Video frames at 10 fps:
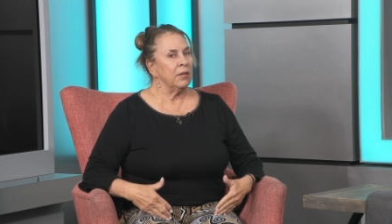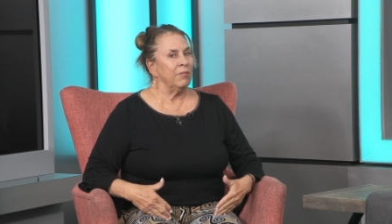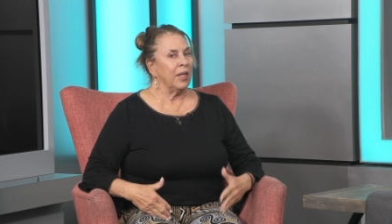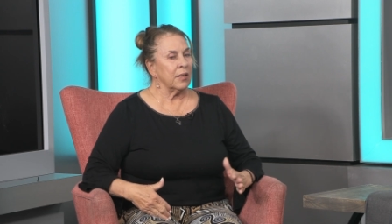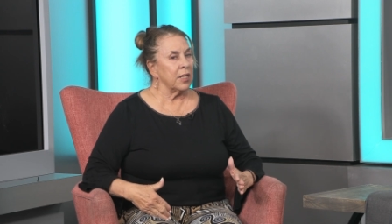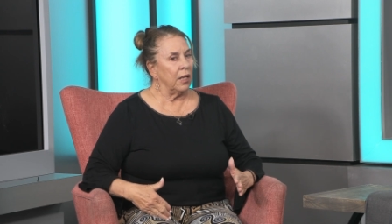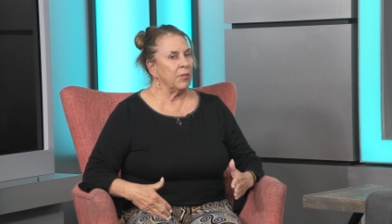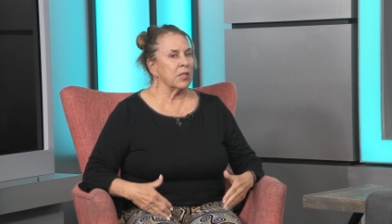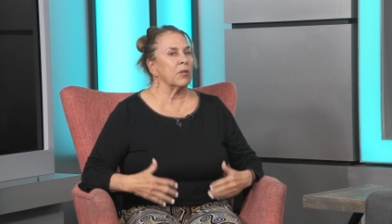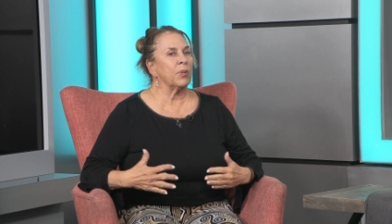not the time
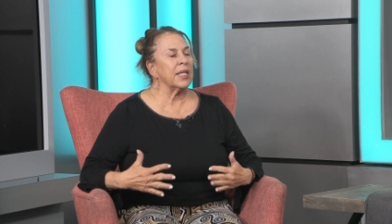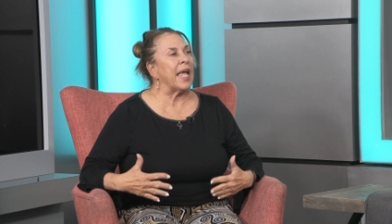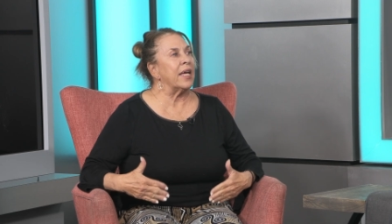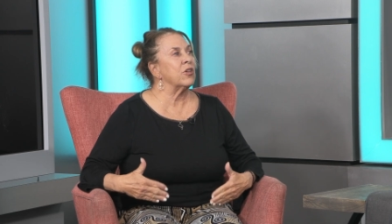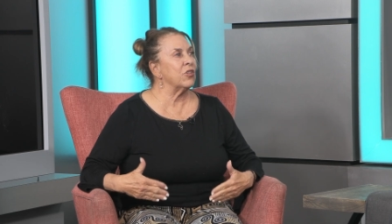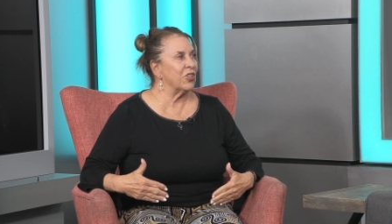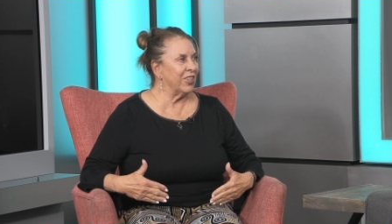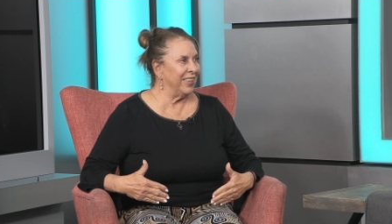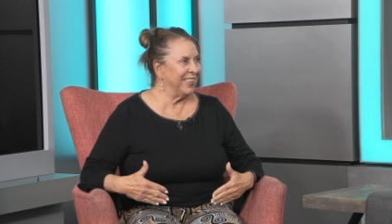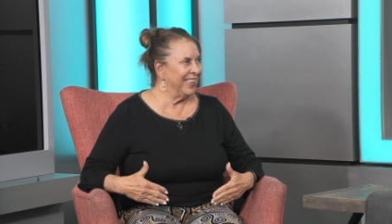necessarily, but the energy